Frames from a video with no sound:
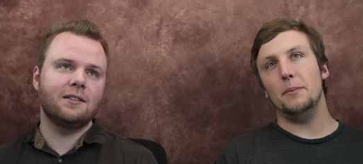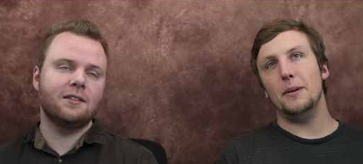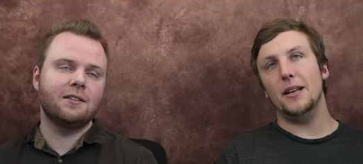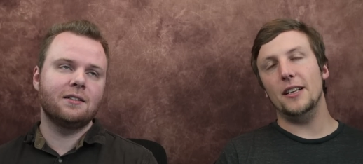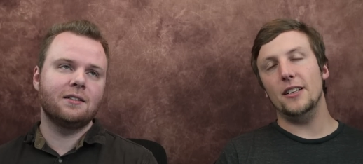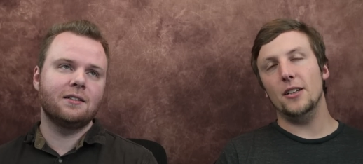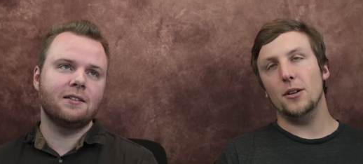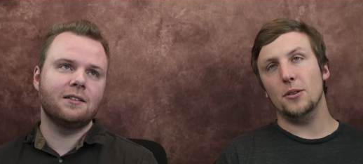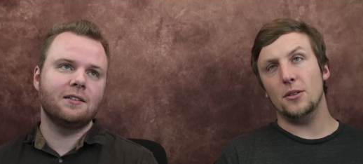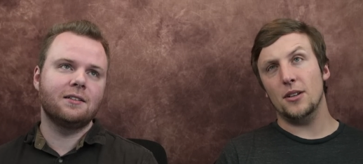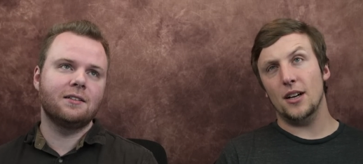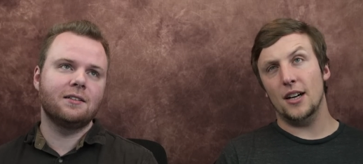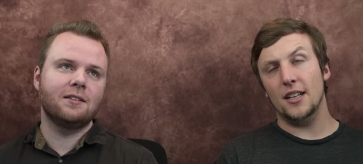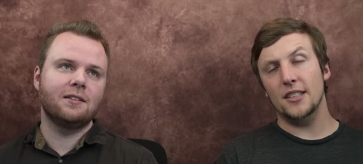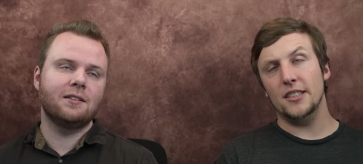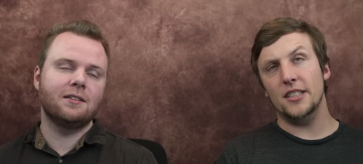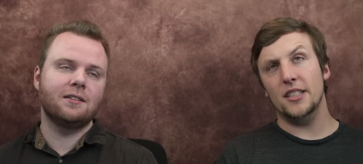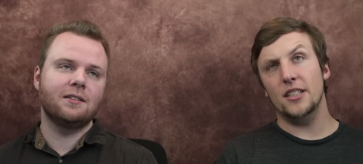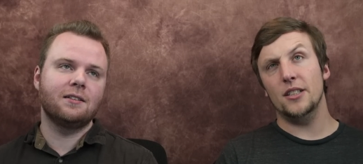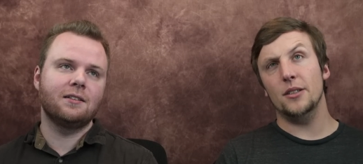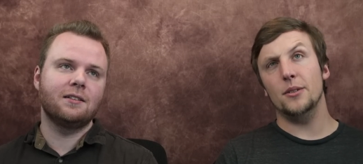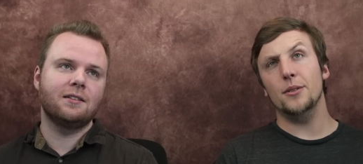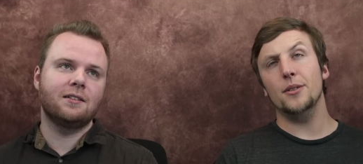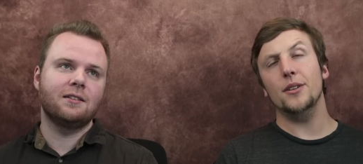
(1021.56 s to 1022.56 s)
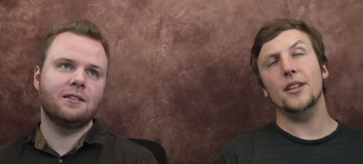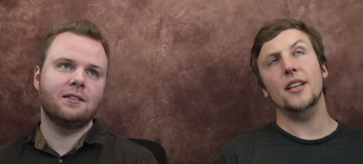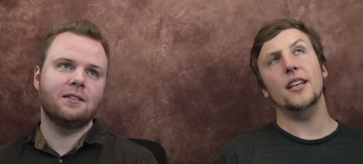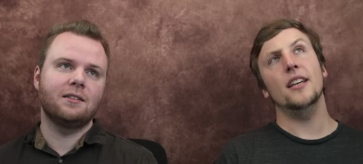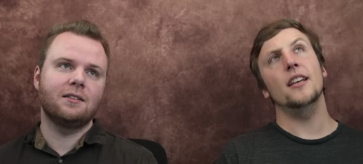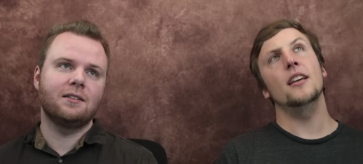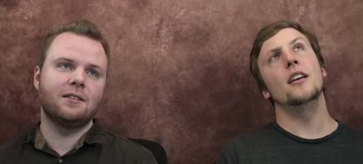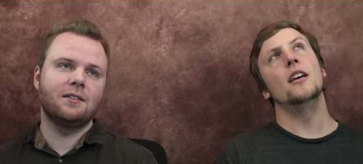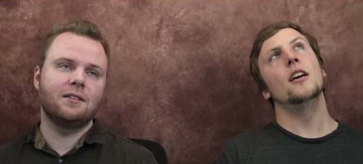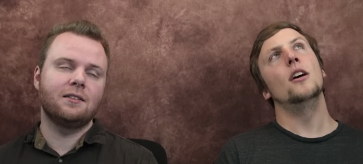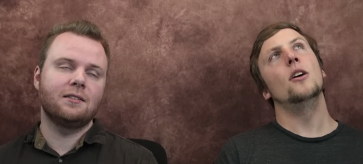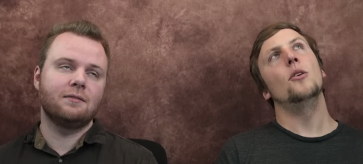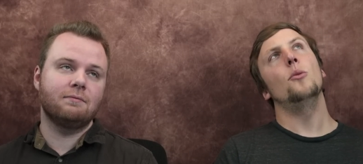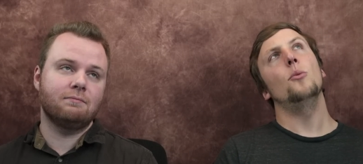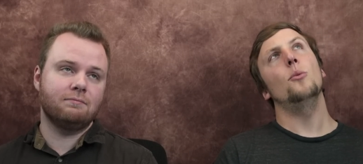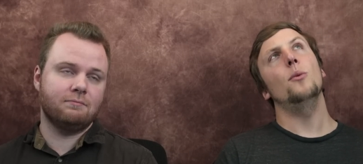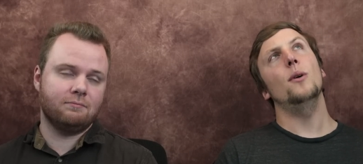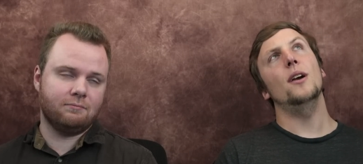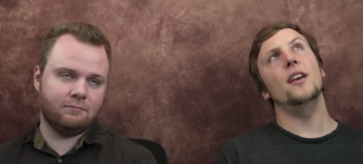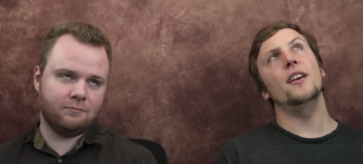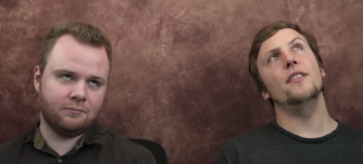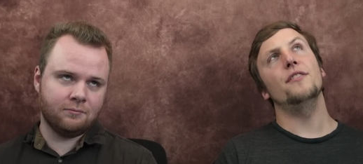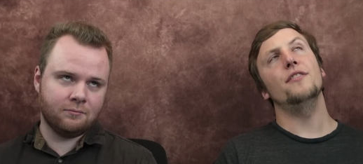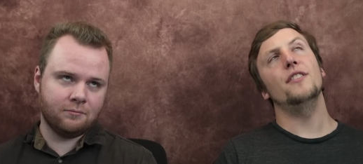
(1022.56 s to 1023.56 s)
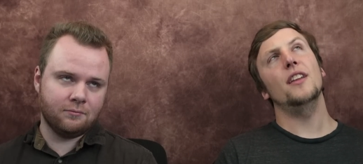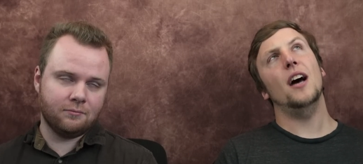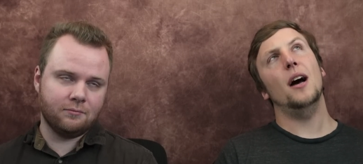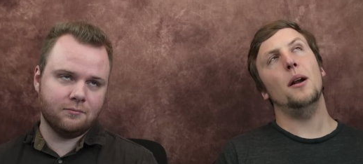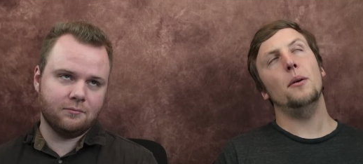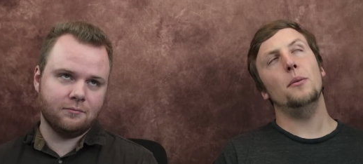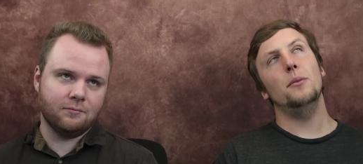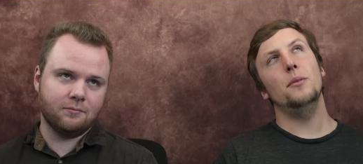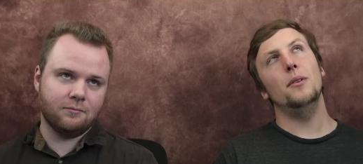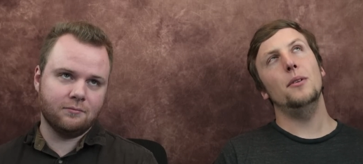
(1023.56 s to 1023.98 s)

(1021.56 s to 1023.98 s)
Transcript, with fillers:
Speaker 1: being no continuity. Mm-hmm. We've not